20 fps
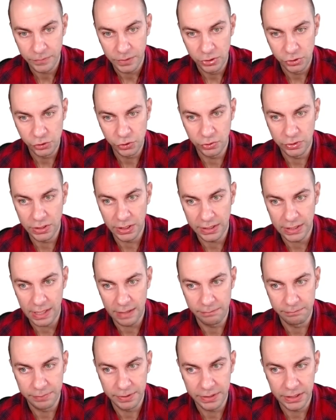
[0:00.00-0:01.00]
Should the
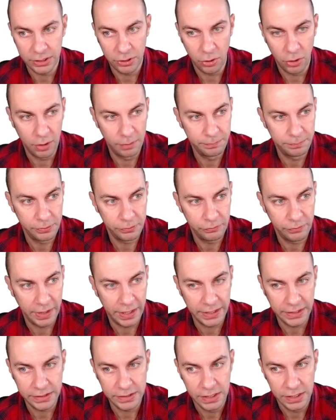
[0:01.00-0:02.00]
company
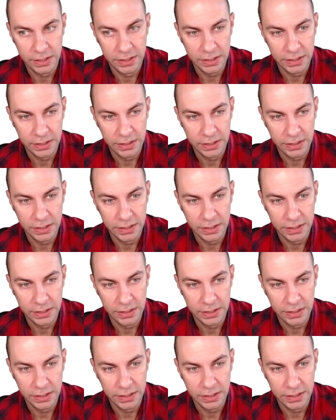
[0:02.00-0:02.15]
operate